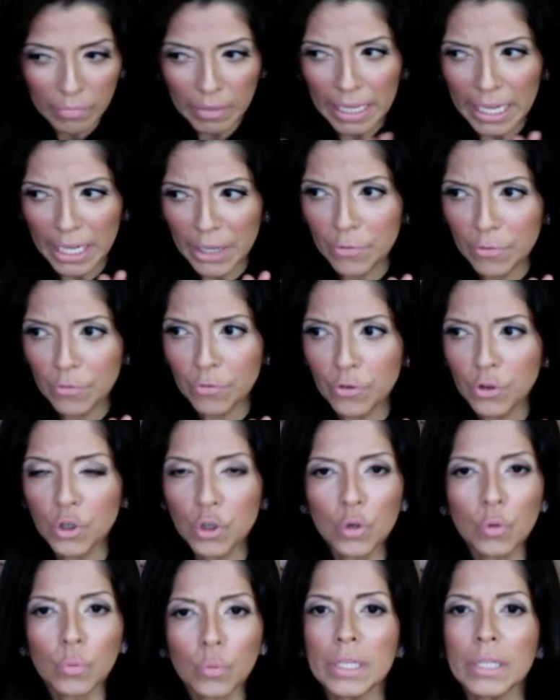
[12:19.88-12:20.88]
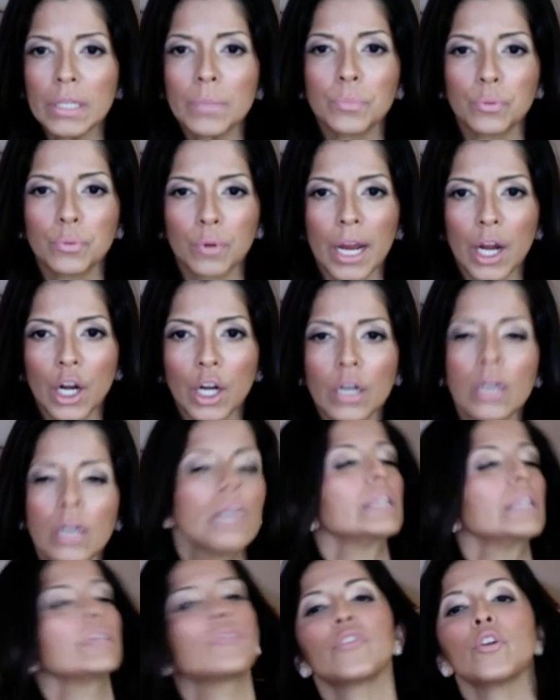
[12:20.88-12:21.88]
if you need prayer
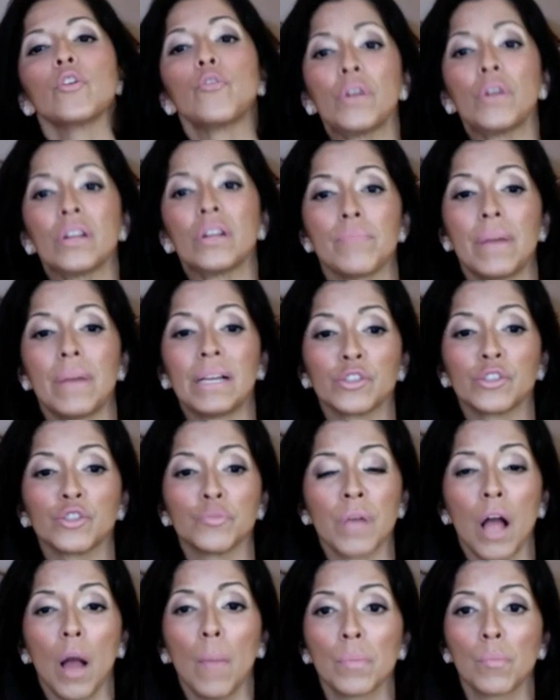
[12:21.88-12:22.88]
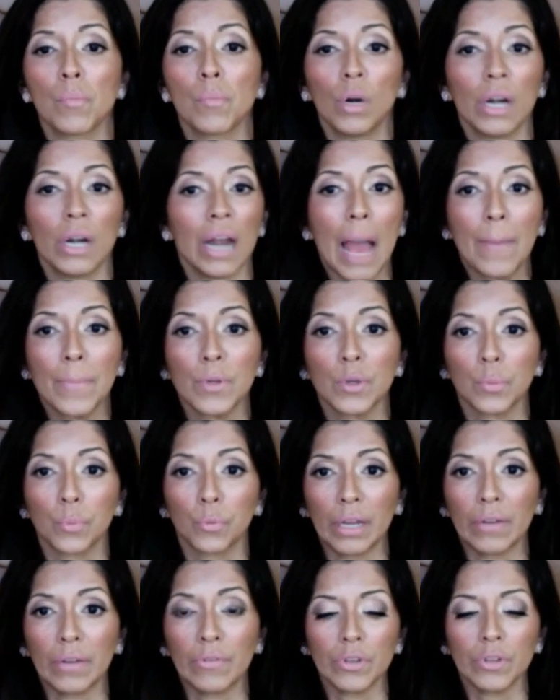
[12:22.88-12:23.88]
feel free to message me. I'll be more than happy to
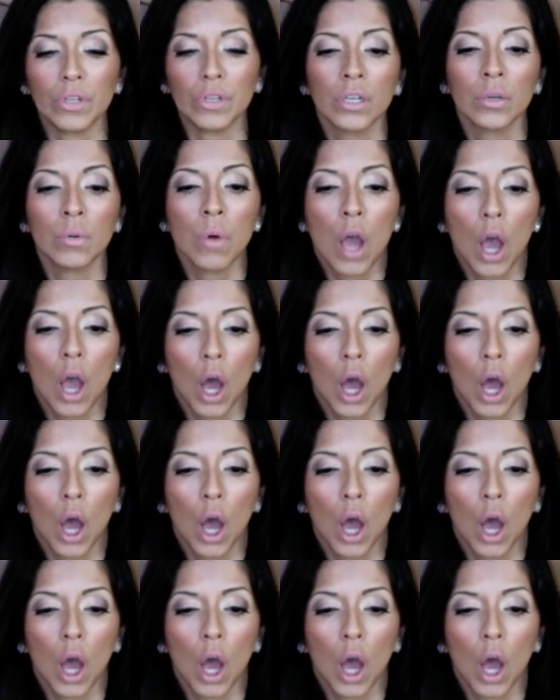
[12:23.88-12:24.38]
pray for you.